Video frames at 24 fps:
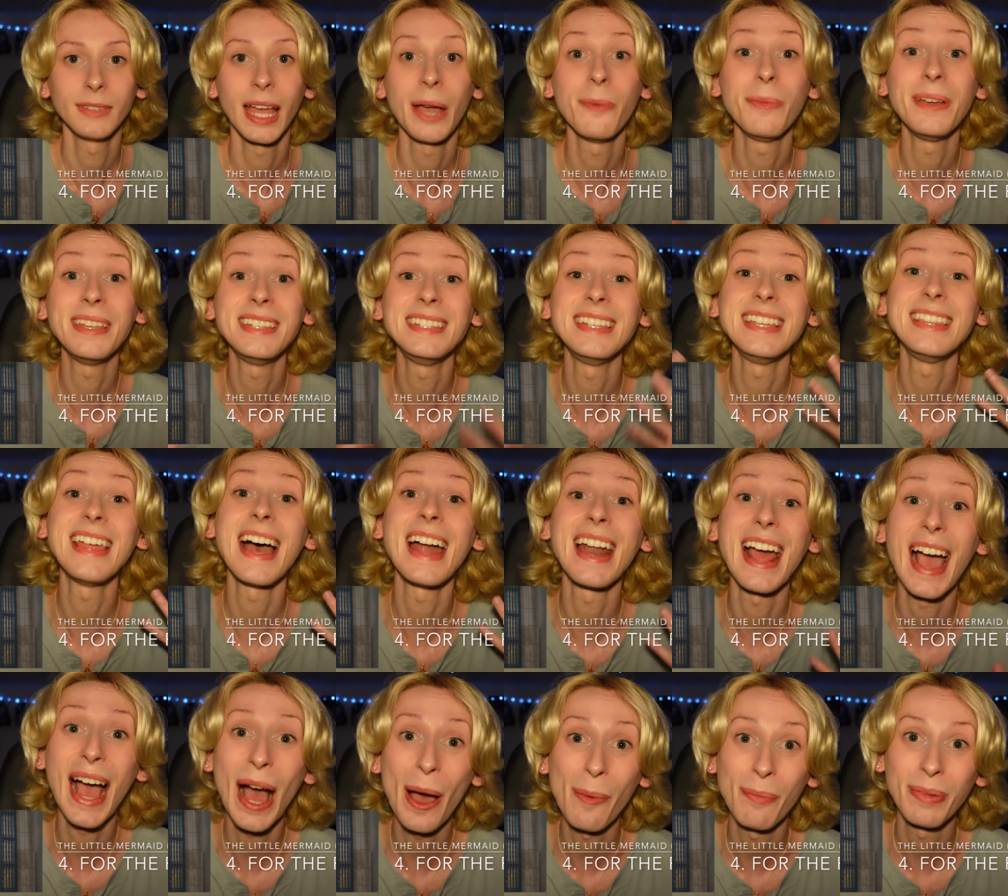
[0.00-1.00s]
And we see that
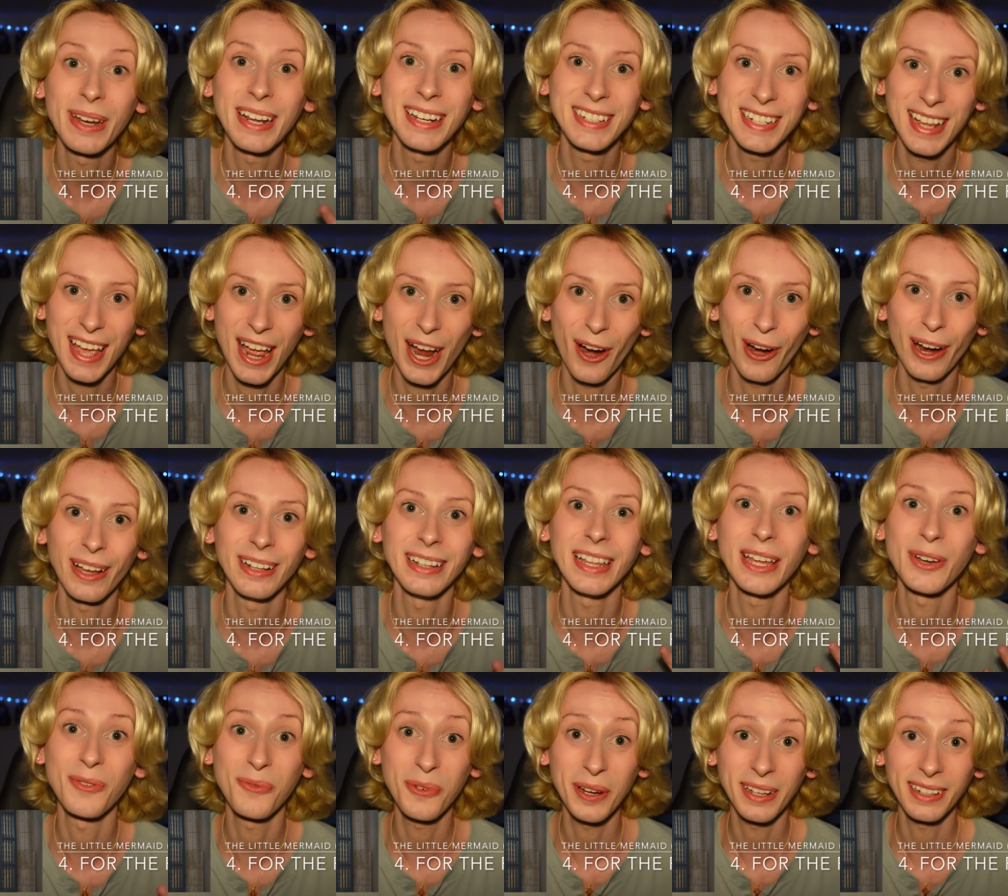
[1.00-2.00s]
happening to Ariel
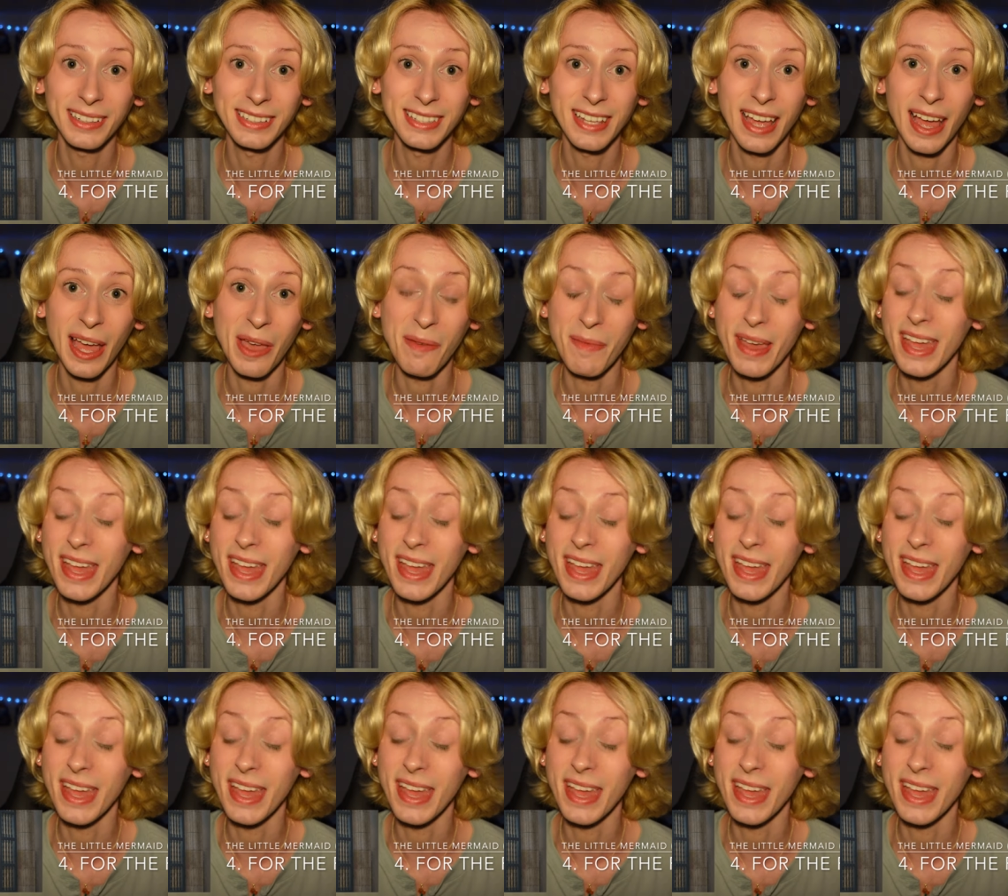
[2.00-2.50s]
in real time.